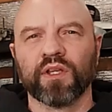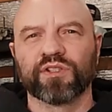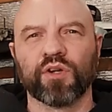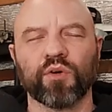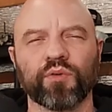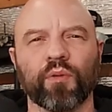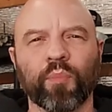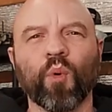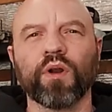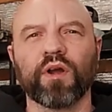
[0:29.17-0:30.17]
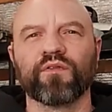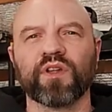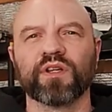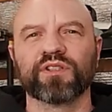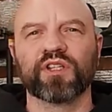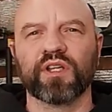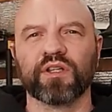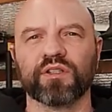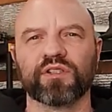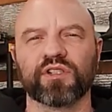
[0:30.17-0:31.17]
So the point of this
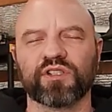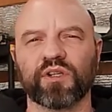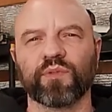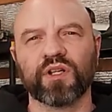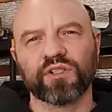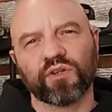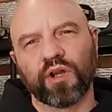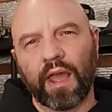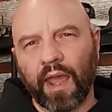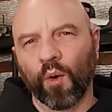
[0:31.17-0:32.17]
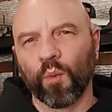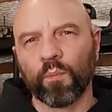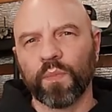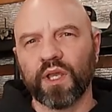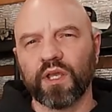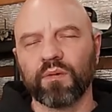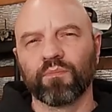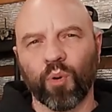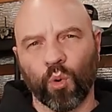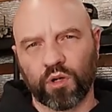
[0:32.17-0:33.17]
is something that's going to help me
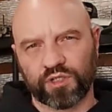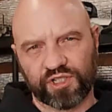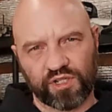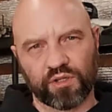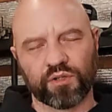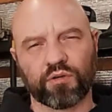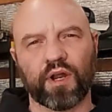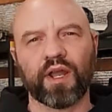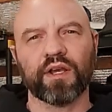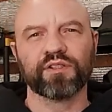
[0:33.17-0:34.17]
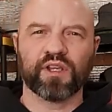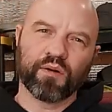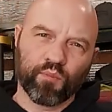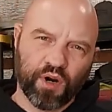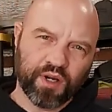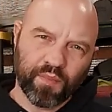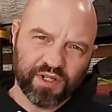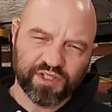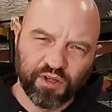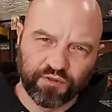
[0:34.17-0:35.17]
port cylinder heads and bring
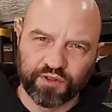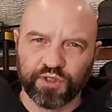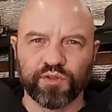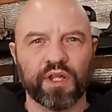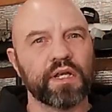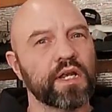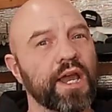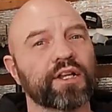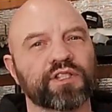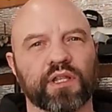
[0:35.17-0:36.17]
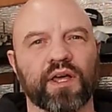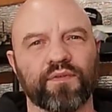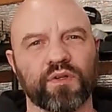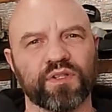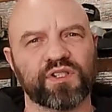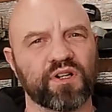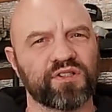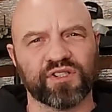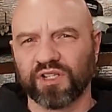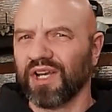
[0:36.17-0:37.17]
myself to the next level instead
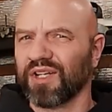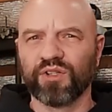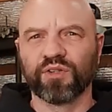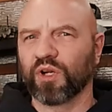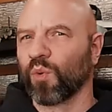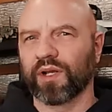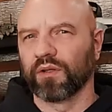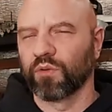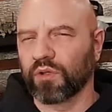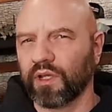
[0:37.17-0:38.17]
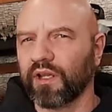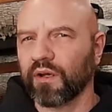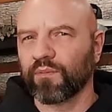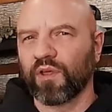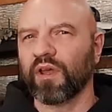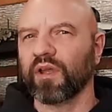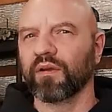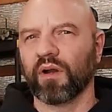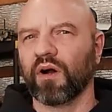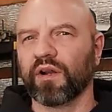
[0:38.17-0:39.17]
of just doing a quick little cleanup
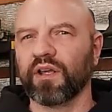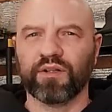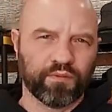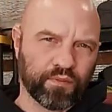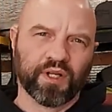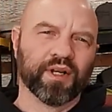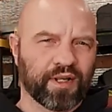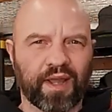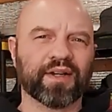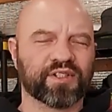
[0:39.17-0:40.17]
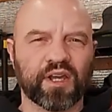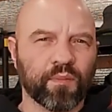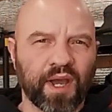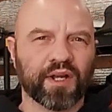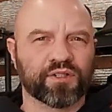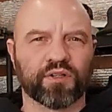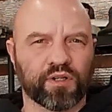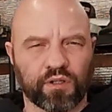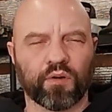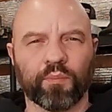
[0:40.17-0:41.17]
thing on it and gasket match, all
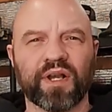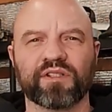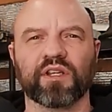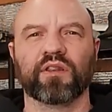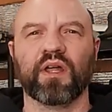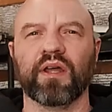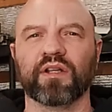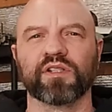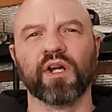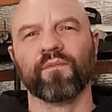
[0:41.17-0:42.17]
your little basic things.